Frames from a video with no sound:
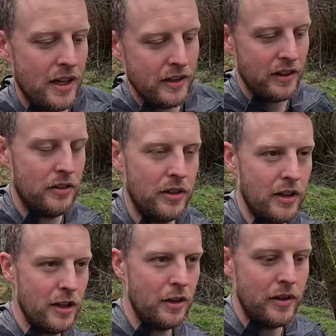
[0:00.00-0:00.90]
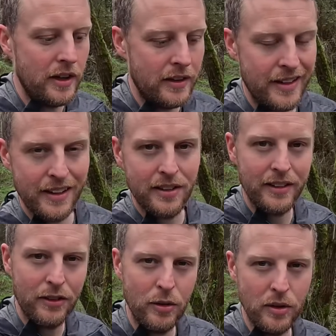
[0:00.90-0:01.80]
and this included
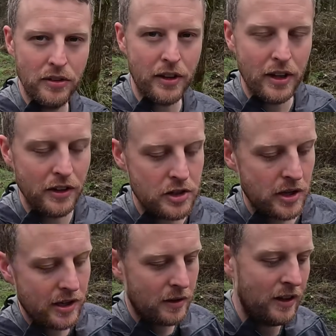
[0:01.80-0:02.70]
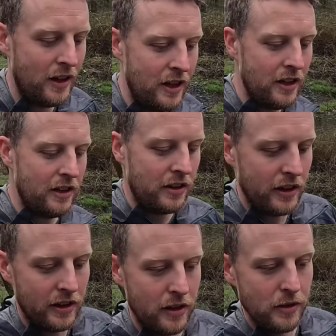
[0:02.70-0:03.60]
getting to the start of the trail.
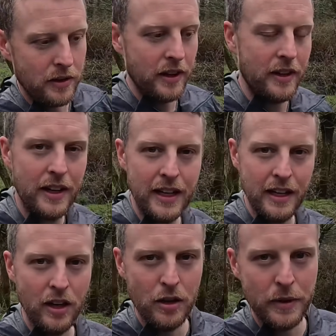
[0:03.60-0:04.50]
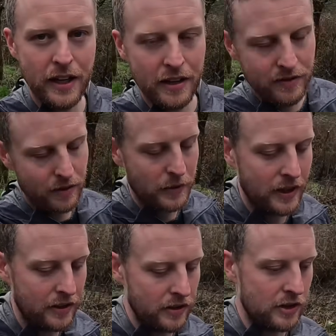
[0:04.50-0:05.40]
It included getting home again from
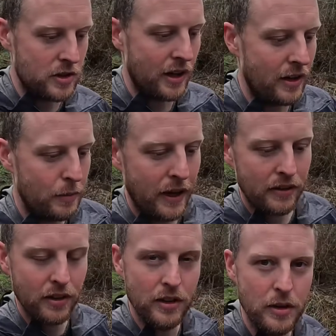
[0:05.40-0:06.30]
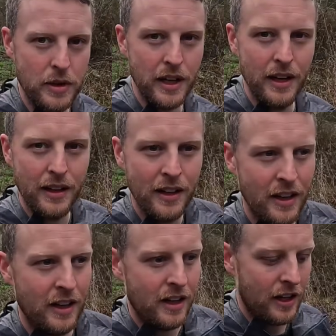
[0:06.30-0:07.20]
the end of the trail back to the UK,
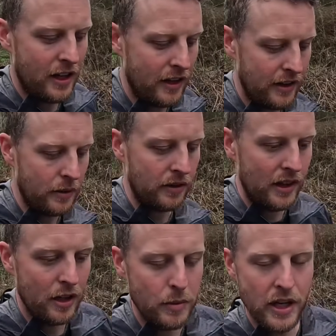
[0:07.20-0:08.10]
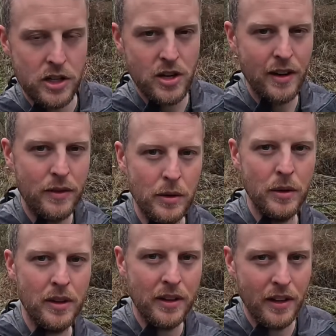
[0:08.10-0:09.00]
and there was a little bit of
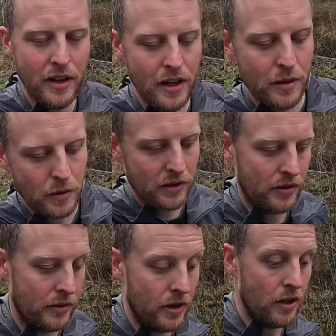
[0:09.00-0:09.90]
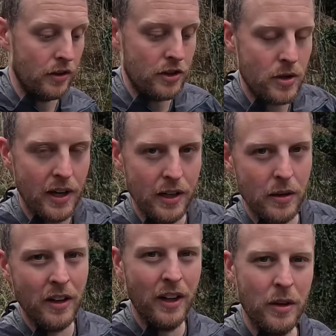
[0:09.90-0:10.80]
travel whilst I was on the
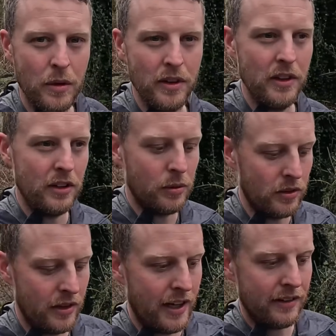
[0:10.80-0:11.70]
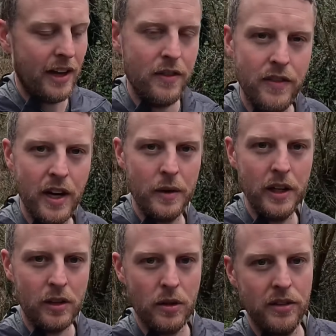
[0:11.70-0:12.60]
trail. One of these was I had to get a
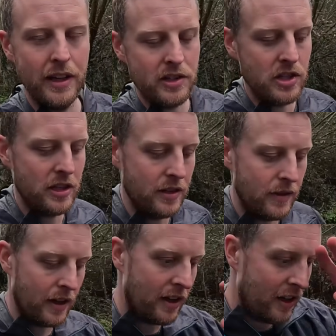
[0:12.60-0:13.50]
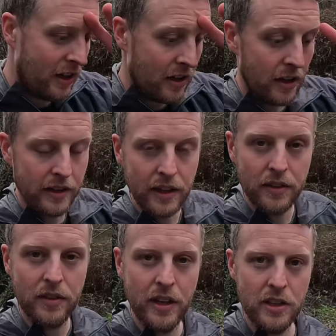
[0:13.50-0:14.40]
ferry across Lake Geneva at the
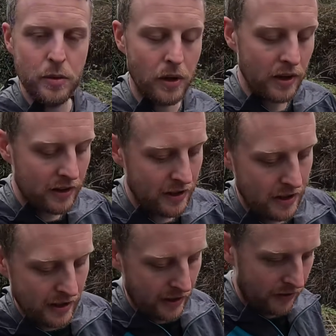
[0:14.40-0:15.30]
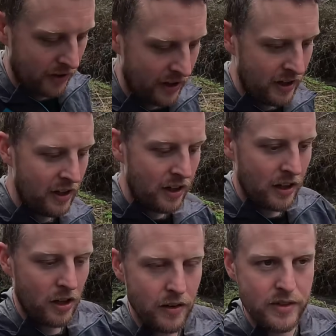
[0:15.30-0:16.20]
end of stage 1, and
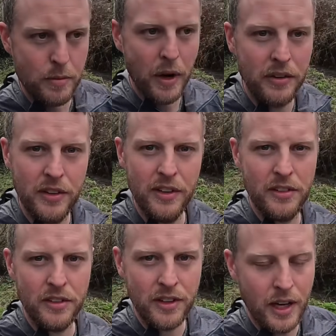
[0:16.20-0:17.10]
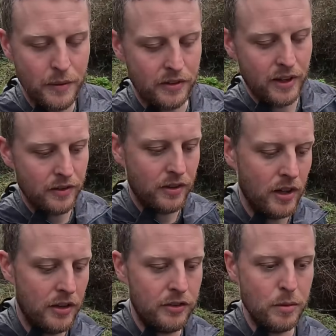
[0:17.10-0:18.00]
I got a few buses just to get myself to
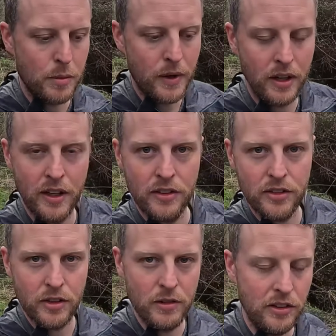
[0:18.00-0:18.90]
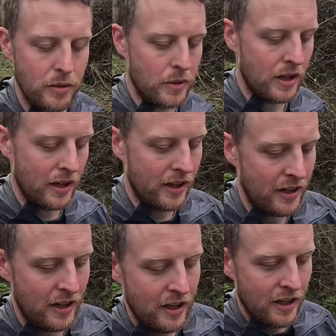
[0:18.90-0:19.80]
supermarkets to resupply,
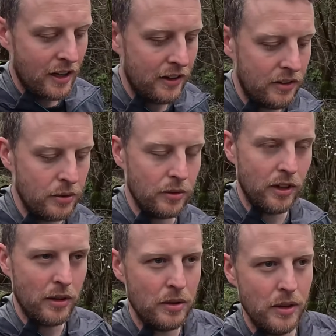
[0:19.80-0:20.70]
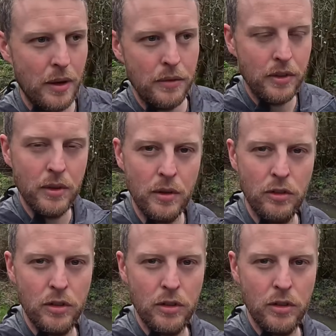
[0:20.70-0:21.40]
and this all totaled up to